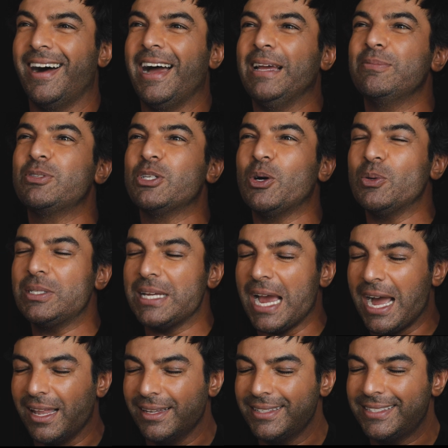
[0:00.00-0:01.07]
I am so
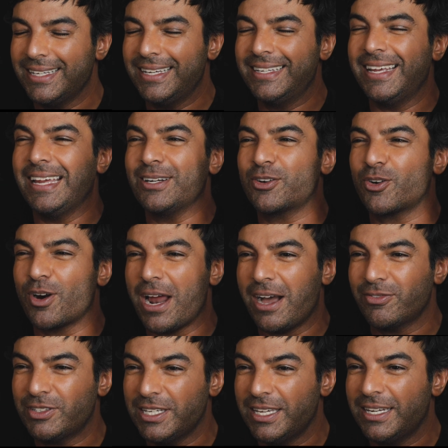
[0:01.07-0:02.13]
talented and
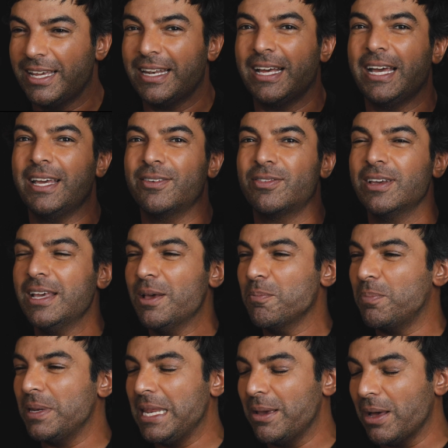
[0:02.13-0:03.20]
crafted. And I have
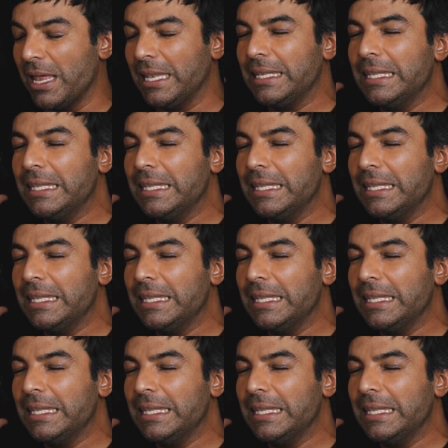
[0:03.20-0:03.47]
been able,"